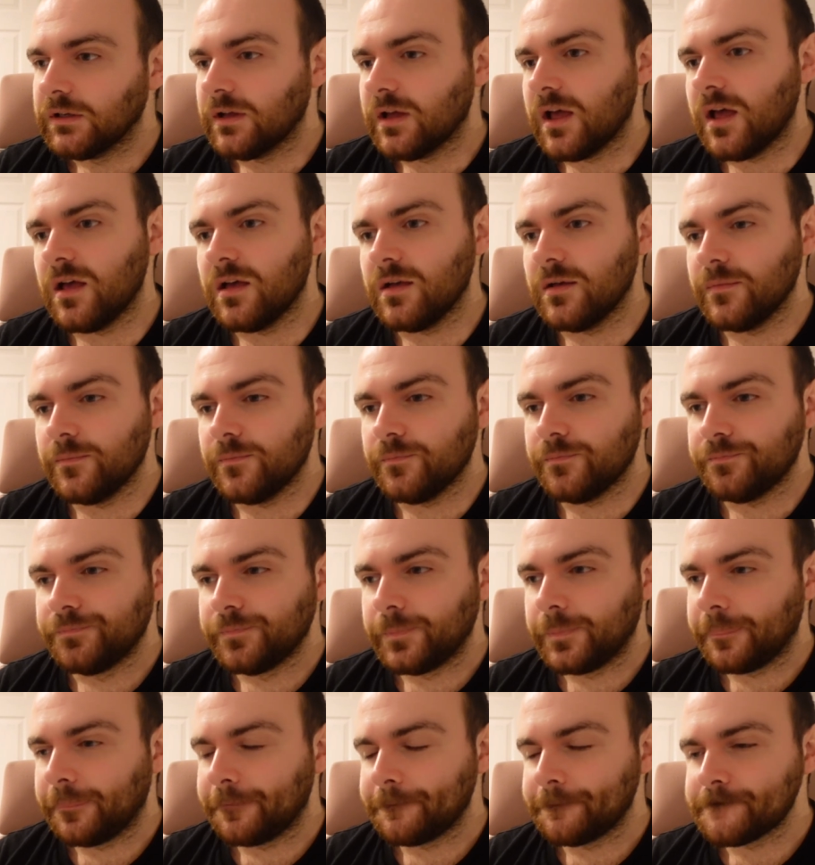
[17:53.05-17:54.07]
Um,
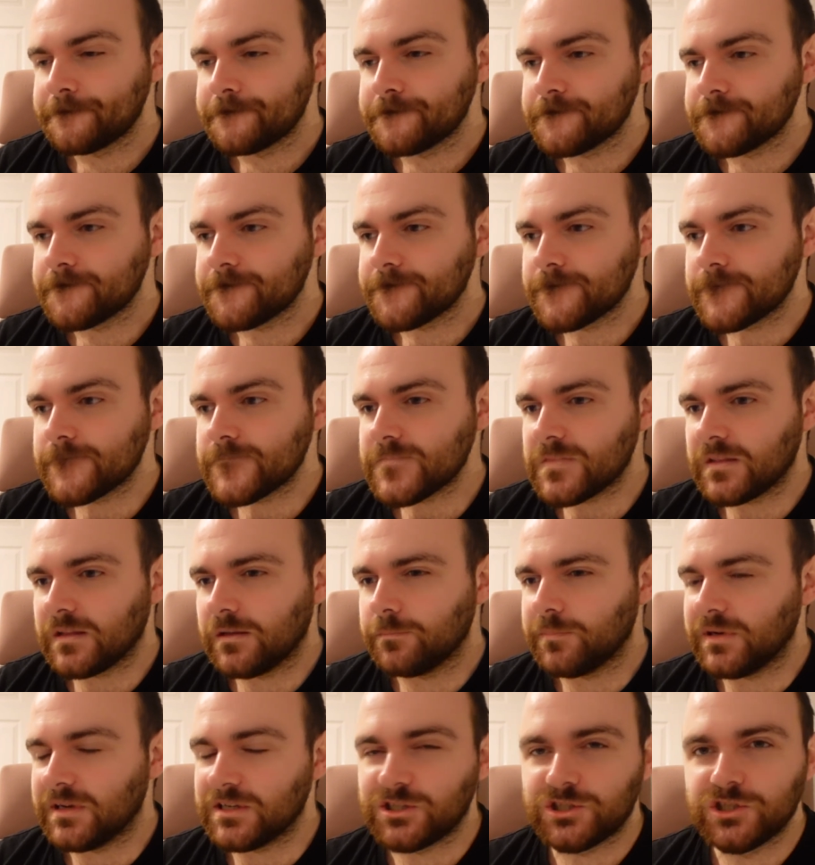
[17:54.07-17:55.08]

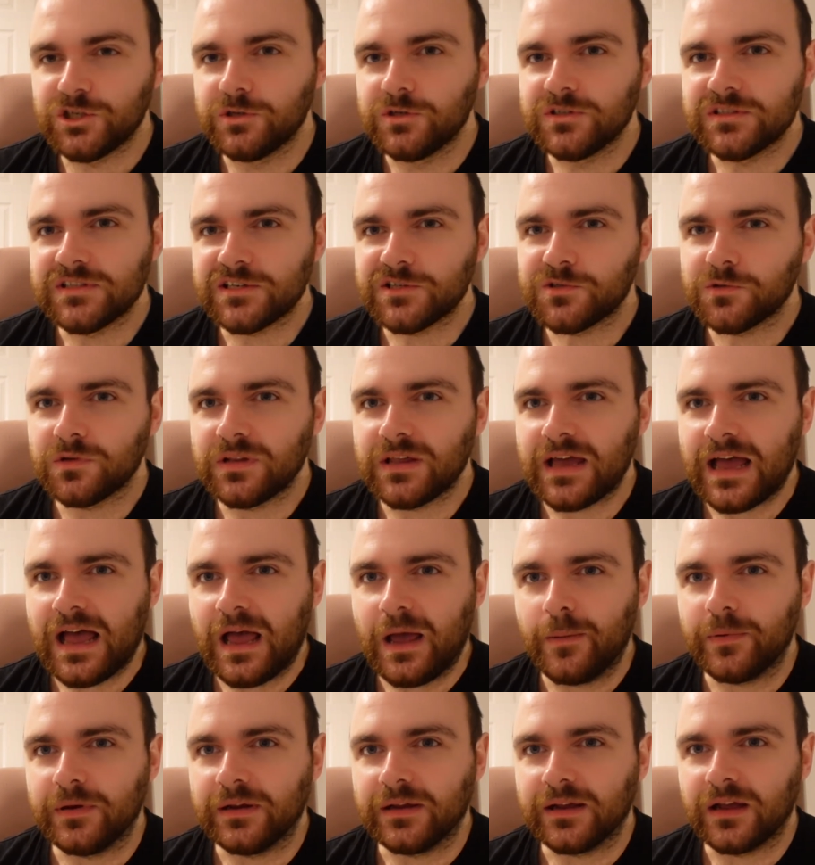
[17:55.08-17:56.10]
but as soon as I saw that
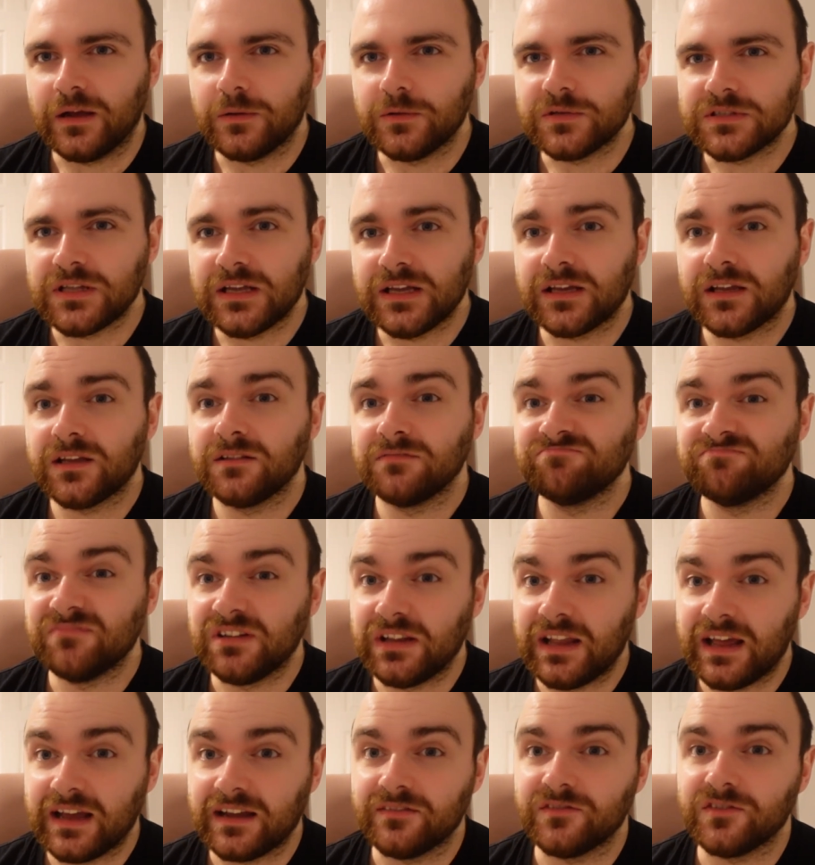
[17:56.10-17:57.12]
happening, I was like,
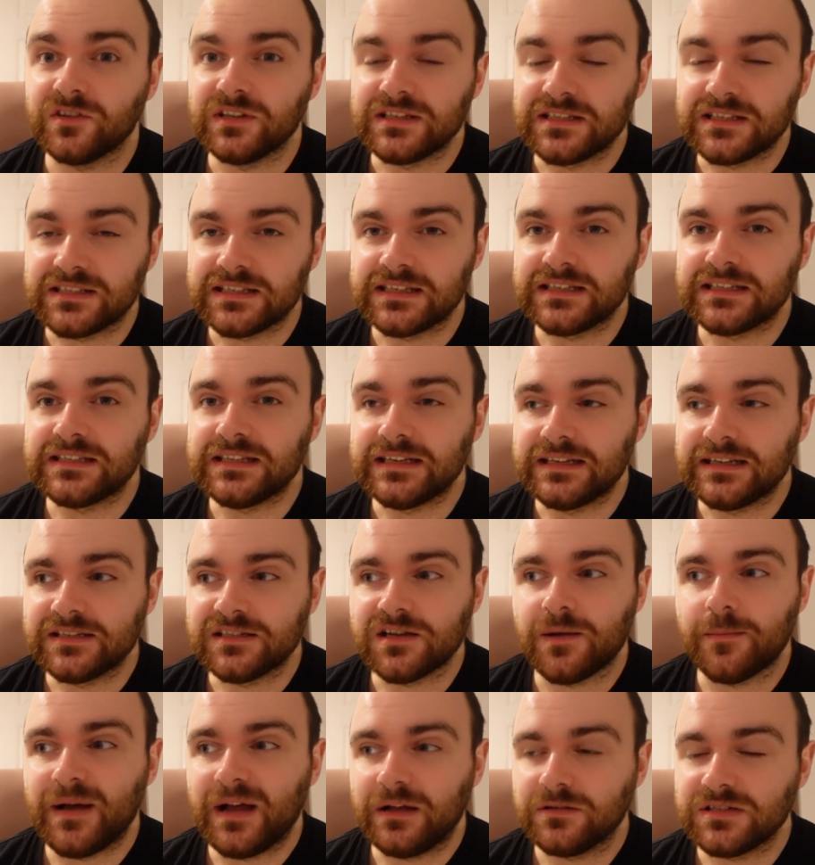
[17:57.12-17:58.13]
Lagavulin 16 is
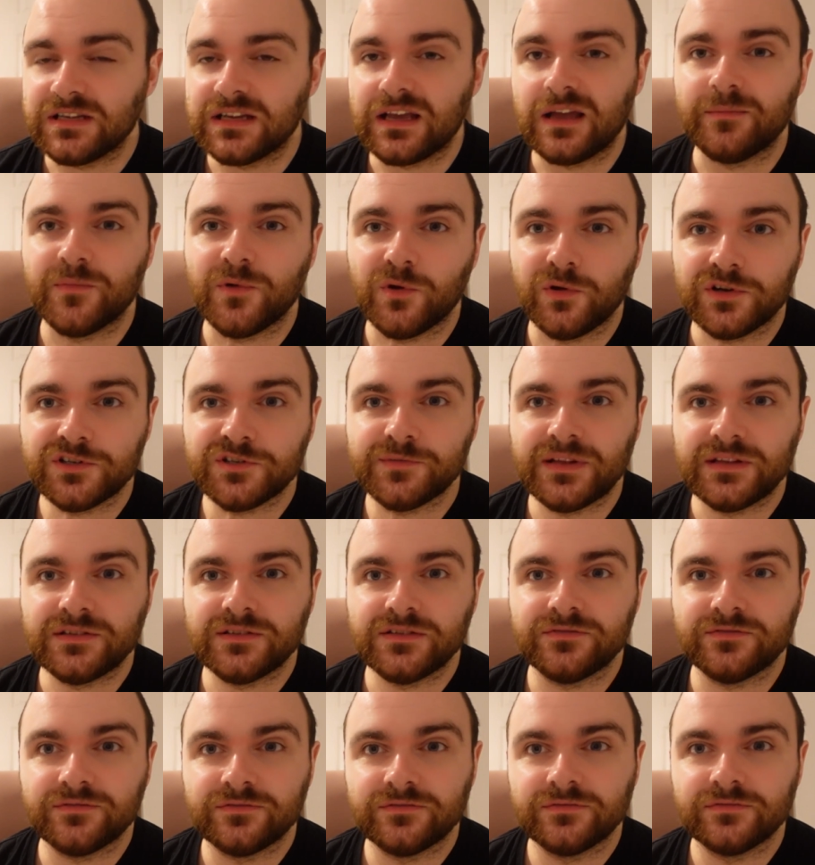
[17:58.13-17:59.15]
about to get more
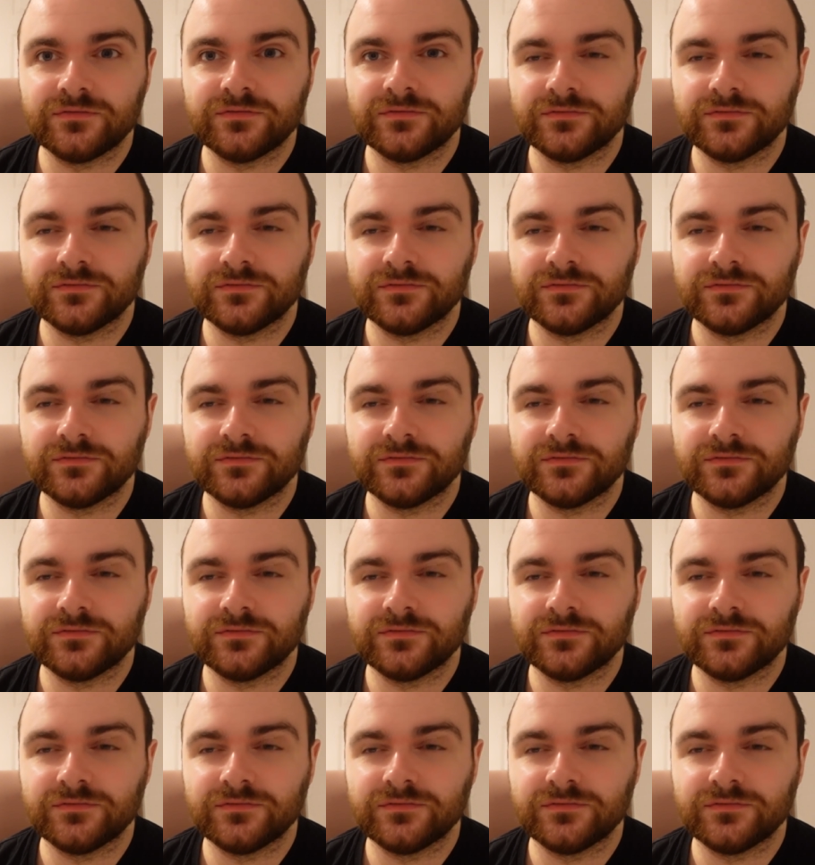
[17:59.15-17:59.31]
expensive.